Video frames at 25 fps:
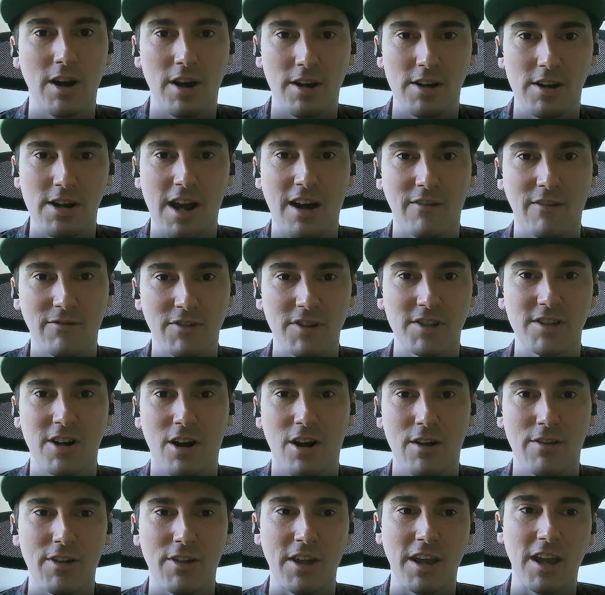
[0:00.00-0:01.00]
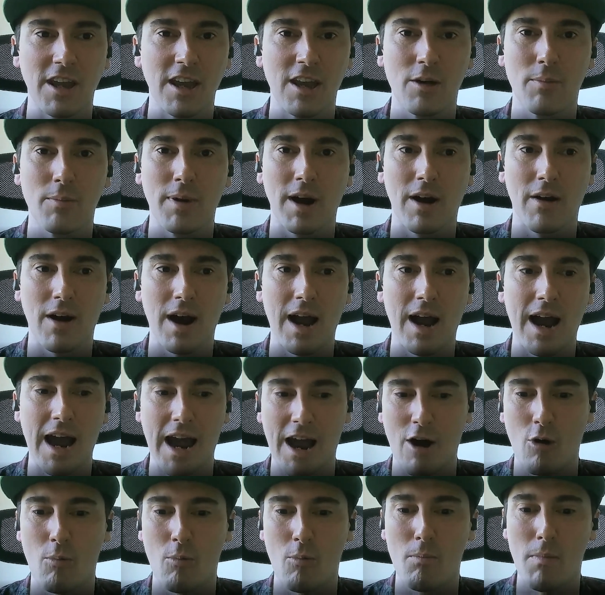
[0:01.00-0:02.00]
and you have to start thinking about
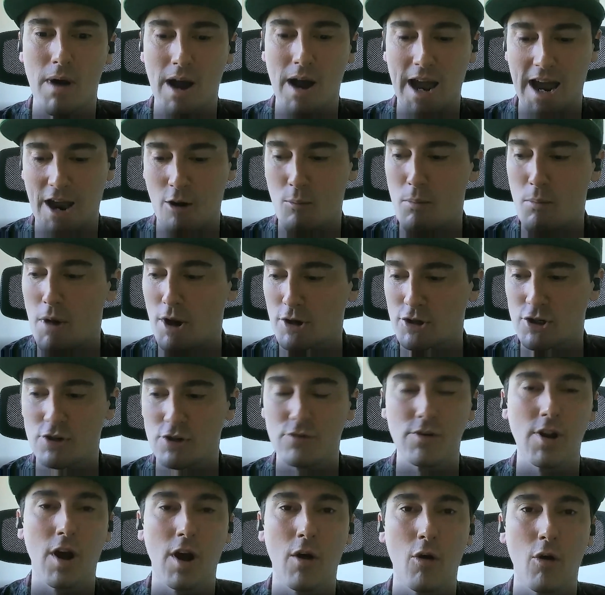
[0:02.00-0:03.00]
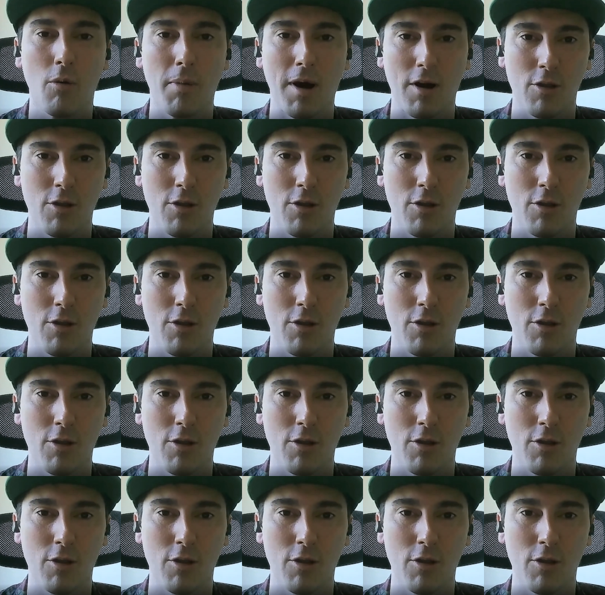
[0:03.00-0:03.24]
how much you know about the